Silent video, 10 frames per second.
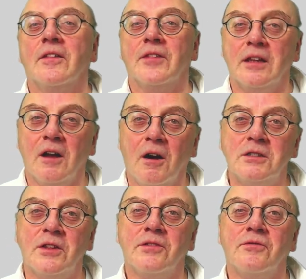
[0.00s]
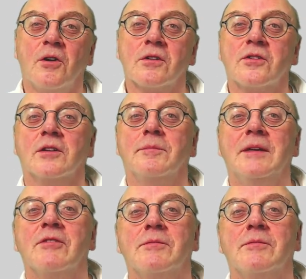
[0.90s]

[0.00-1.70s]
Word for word: the larger the rocks that can be